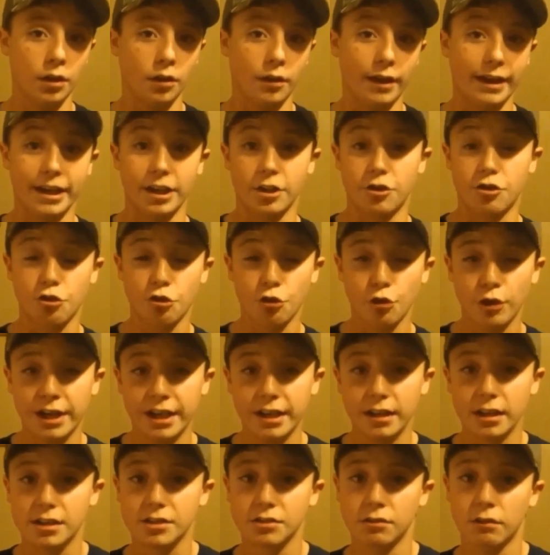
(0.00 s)
like a
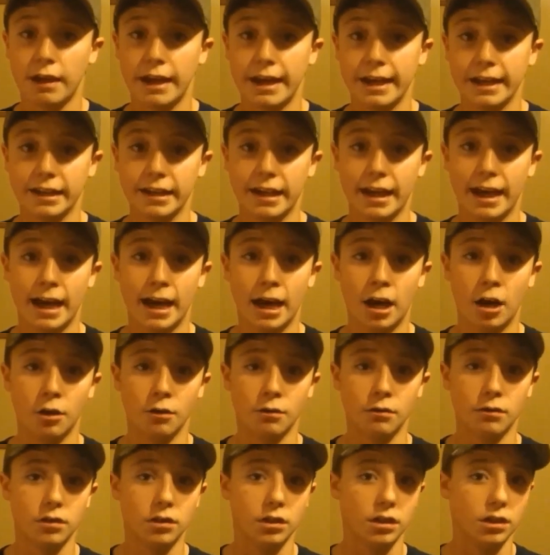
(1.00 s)
tree that's laying
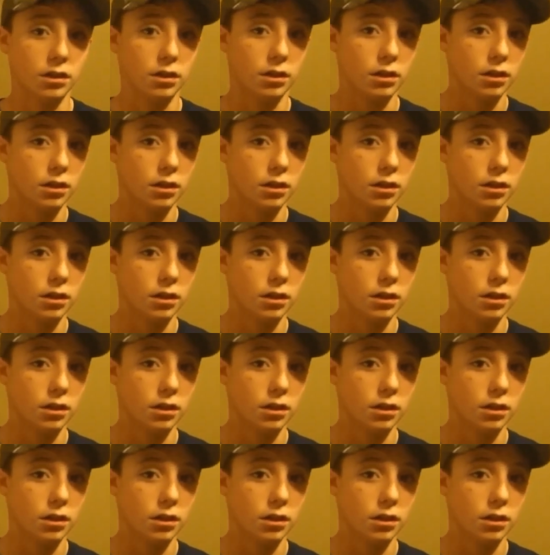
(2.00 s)
down,